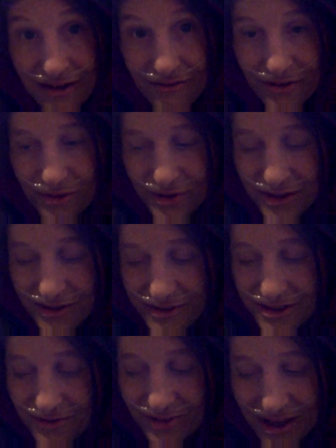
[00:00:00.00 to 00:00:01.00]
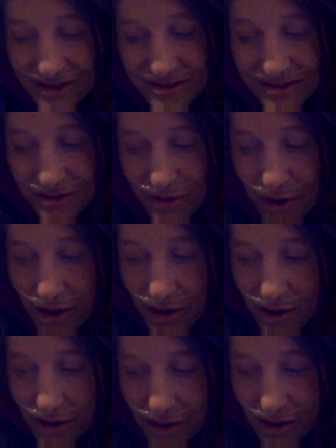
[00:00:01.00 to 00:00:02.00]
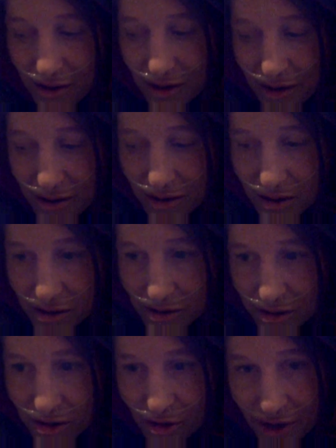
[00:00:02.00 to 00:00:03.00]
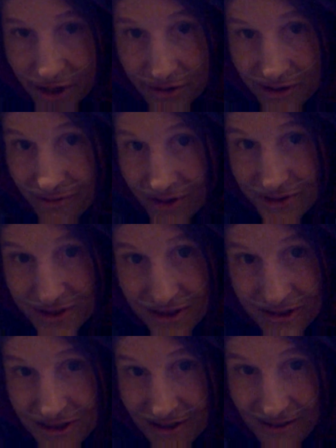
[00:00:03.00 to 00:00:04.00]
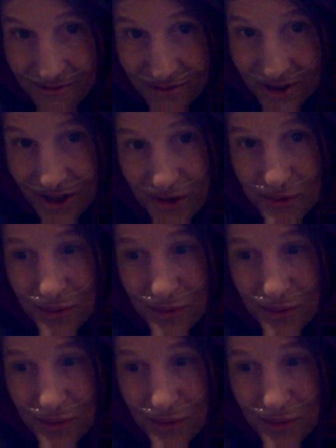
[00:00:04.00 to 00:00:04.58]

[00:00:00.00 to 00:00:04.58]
I feel really guilty for that, so no, I don't have all sunshine for you,